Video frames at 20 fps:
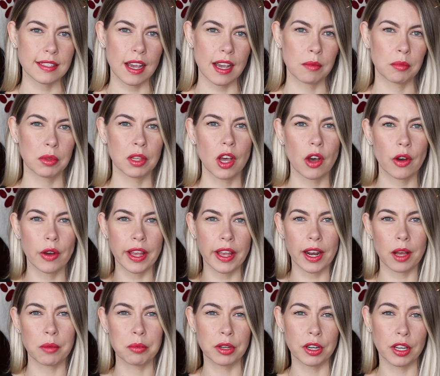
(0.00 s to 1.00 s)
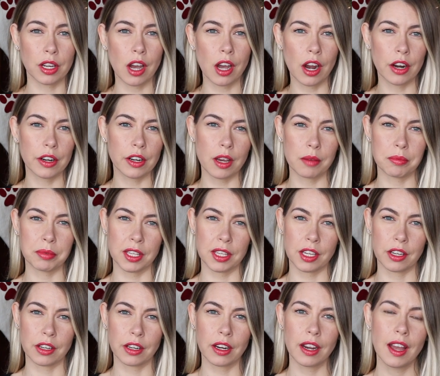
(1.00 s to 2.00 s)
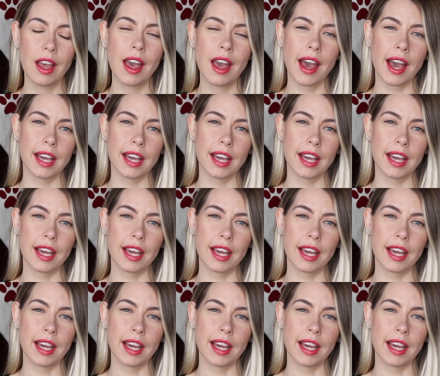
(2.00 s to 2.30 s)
down below and I'll put a card up here.